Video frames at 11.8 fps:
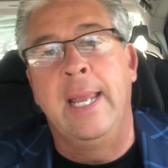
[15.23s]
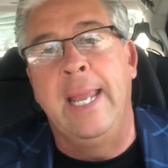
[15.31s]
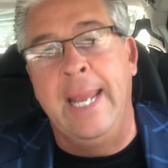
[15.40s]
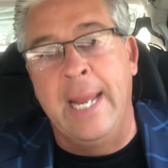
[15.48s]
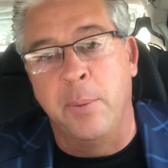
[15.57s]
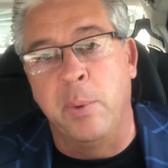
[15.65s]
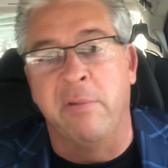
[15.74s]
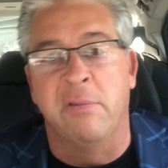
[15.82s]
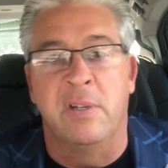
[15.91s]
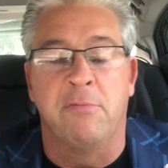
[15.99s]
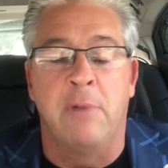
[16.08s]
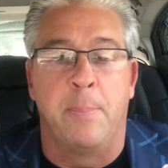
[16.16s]
and we
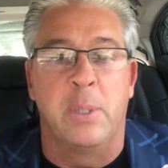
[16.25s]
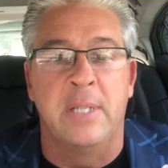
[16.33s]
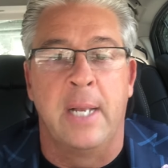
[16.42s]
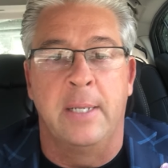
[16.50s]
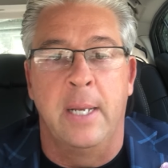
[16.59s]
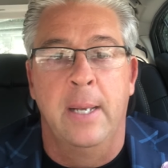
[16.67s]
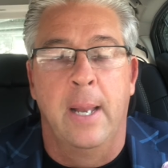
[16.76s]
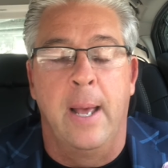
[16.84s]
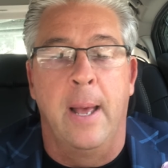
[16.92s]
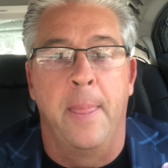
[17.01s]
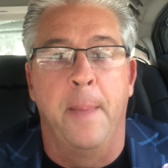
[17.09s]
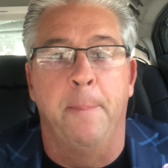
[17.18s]
represented
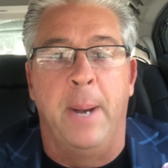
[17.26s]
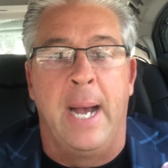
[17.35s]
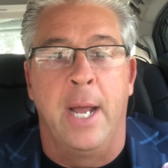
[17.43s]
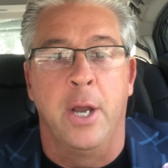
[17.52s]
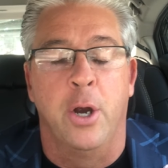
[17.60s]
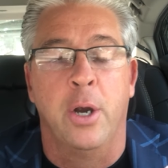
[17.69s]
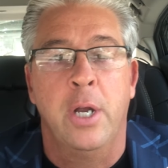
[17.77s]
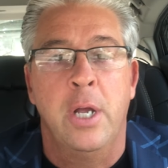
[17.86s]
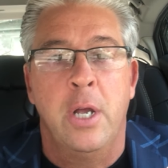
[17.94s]
the buyer